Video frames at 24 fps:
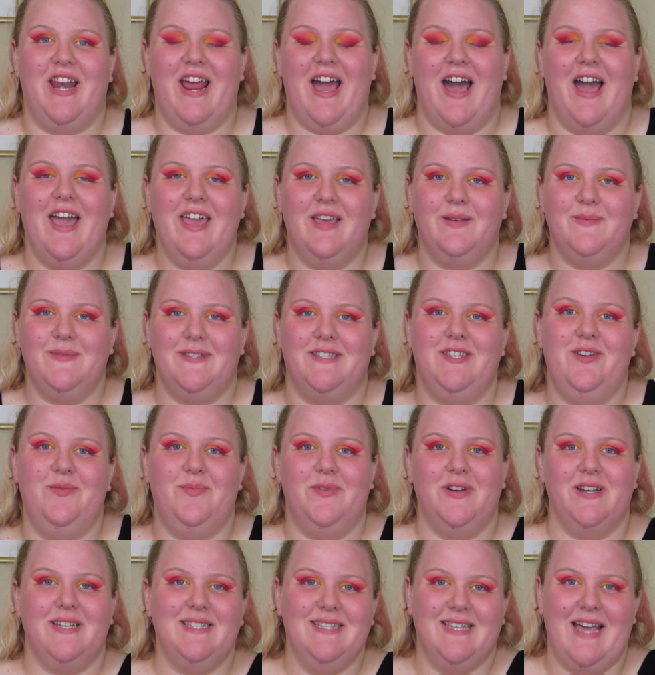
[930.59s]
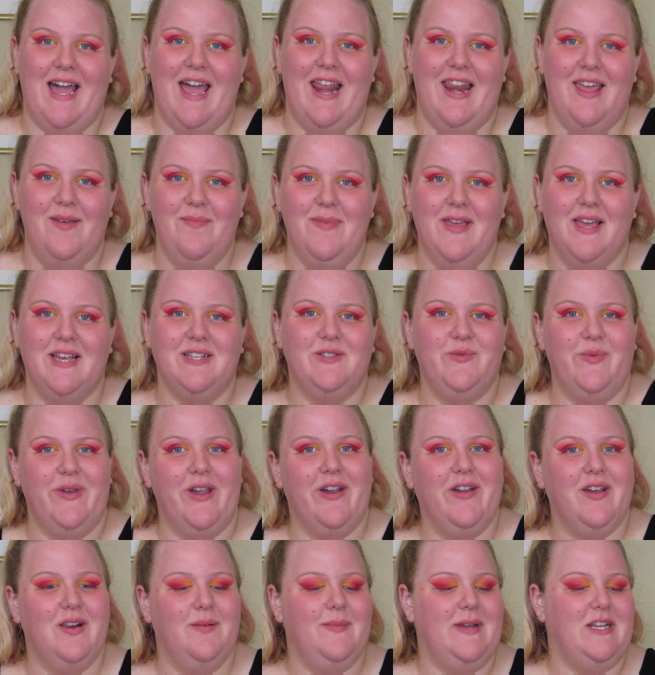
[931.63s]
I am super excited because we
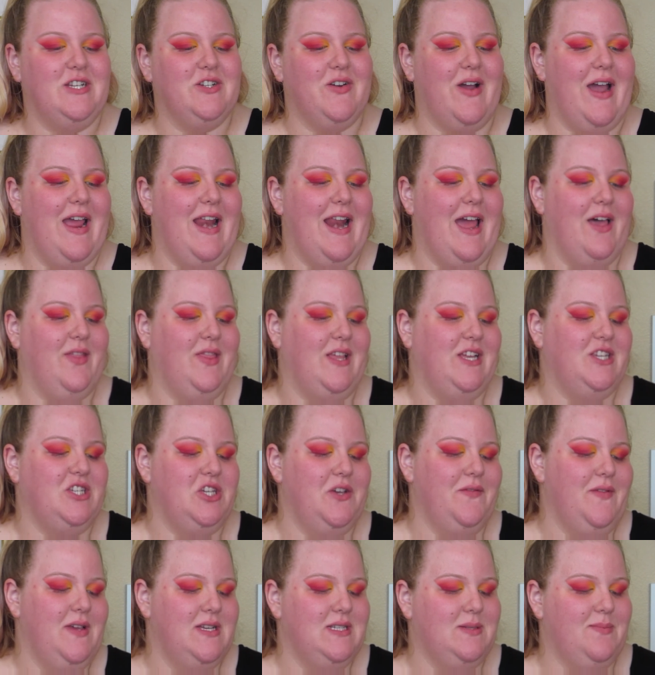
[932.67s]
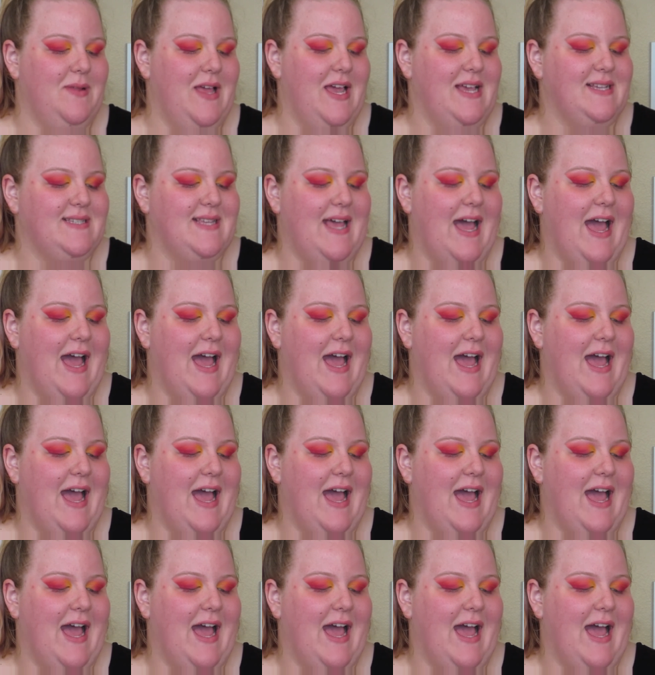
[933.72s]
are going to be trying out the Juvia's Place